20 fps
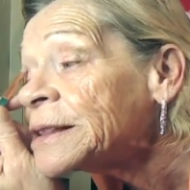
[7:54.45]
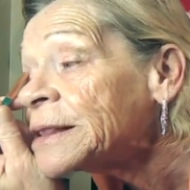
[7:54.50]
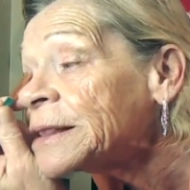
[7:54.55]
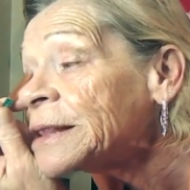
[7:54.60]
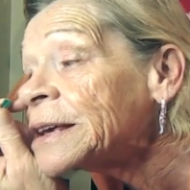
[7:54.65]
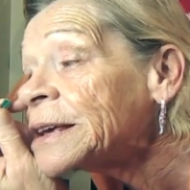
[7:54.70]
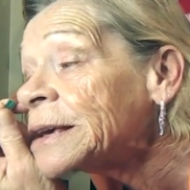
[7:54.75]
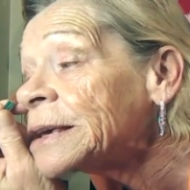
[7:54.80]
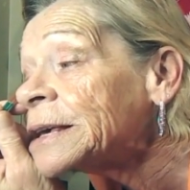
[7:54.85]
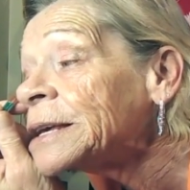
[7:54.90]

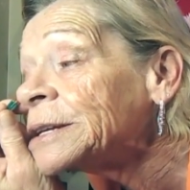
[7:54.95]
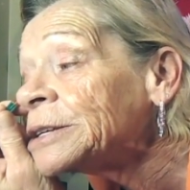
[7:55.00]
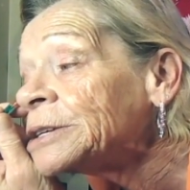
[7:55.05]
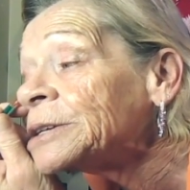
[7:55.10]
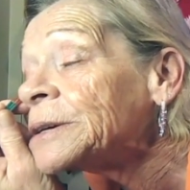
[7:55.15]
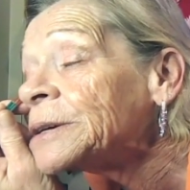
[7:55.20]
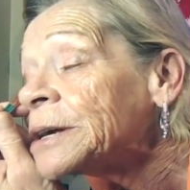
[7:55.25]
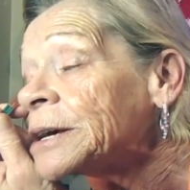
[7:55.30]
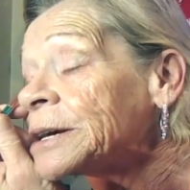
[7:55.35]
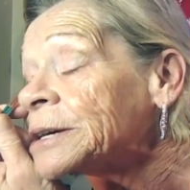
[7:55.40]
like
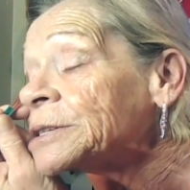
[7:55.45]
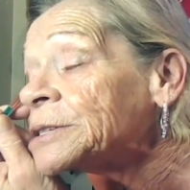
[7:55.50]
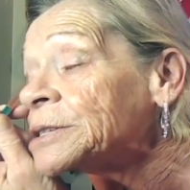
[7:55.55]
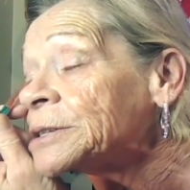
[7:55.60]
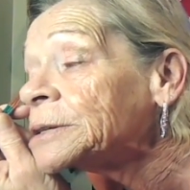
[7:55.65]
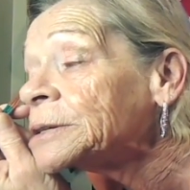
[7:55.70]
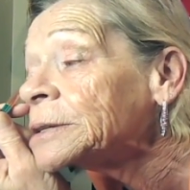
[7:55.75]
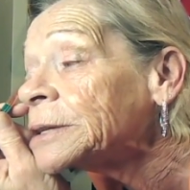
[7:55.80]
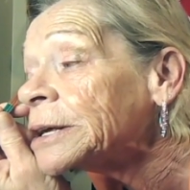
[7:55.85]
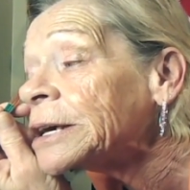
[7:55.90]

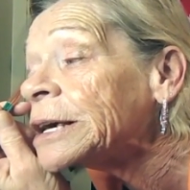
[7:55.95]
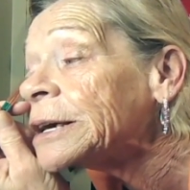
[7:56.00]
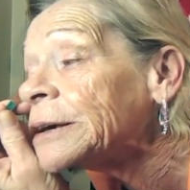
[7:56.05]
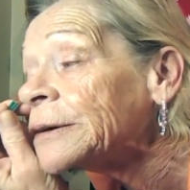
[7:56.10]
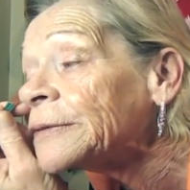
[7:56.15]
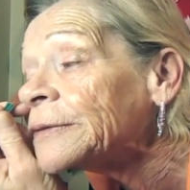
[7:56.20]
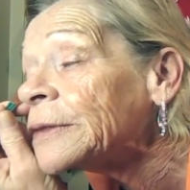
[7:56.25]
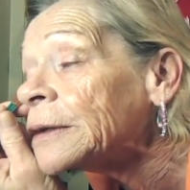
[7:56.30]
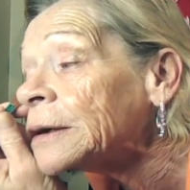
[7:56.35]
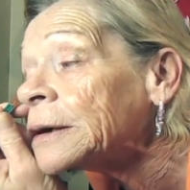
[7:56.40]
International Day
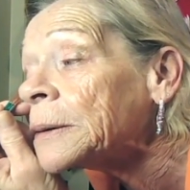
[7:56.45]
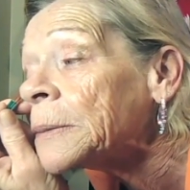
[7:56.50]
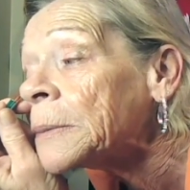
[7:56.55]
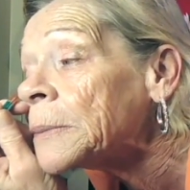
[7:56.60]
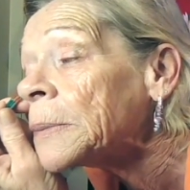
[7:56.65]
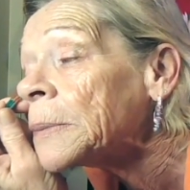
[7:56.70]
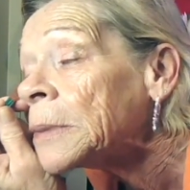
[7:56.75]
of the